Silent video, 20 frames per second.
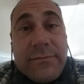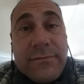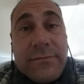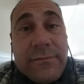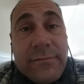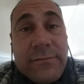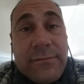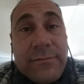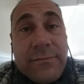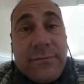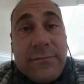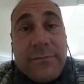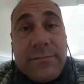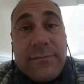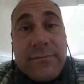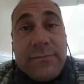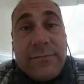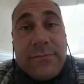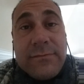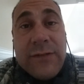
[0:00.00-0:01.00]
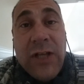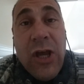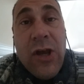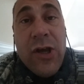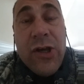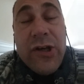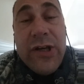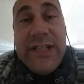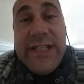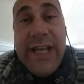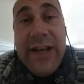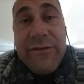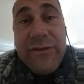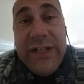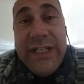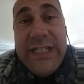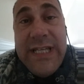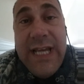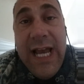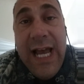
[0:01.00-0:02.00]
Because
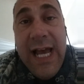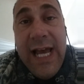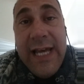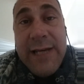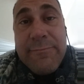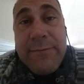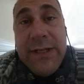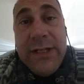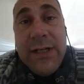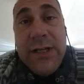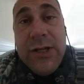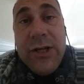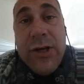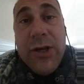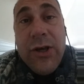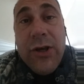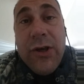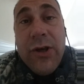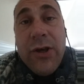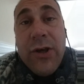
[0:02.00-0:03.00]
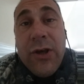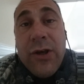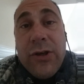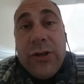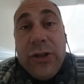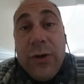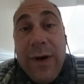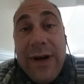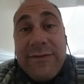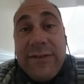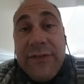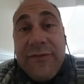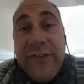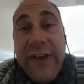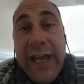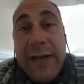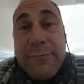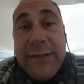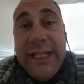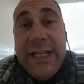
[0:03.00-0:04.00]
every time you have a
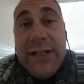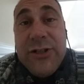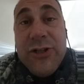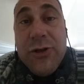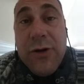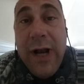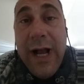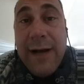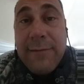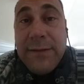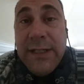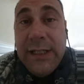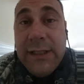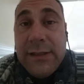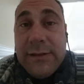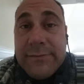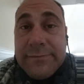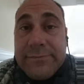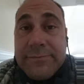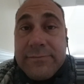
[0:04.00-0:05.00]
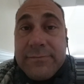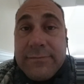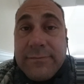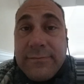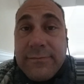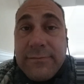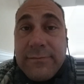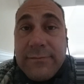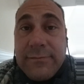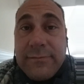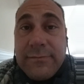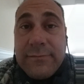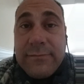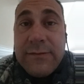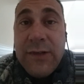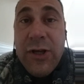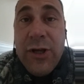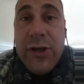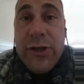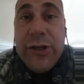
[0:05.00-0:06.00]
family in trauma,
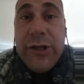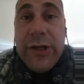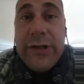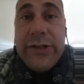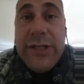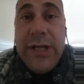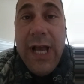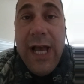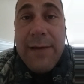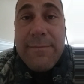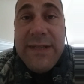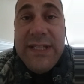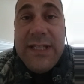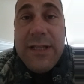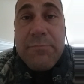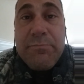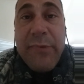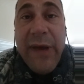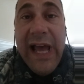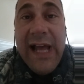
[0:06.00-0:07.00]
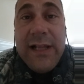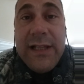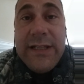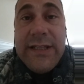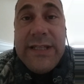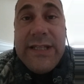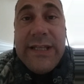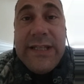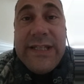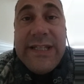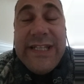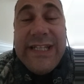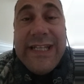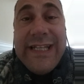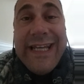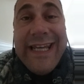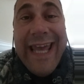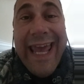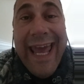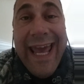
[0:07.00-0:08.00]
your job is to balance the
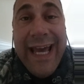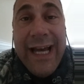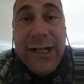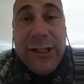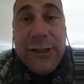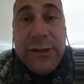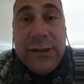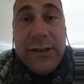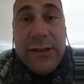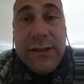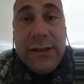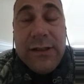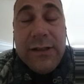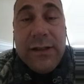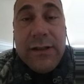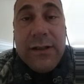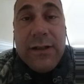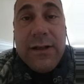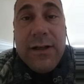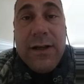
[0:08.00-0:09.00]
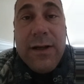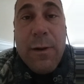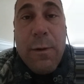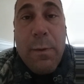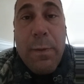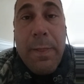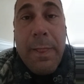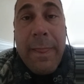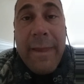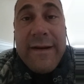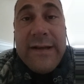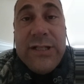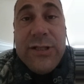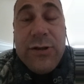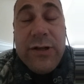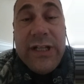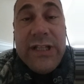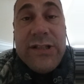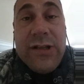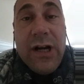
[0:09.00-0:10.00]
scale
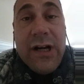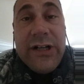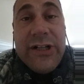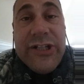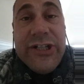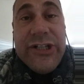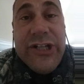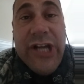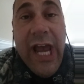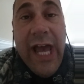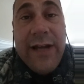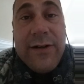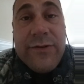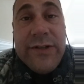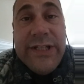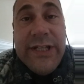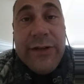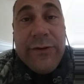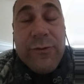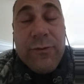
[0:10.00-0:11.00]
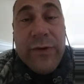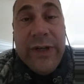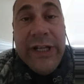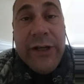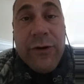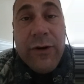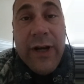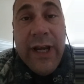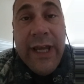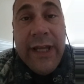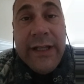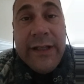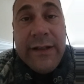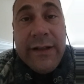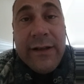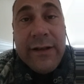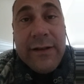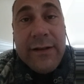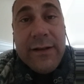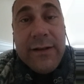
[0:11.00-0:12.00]
so the dark shadow isn't
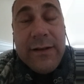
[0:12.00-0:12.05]
recreated.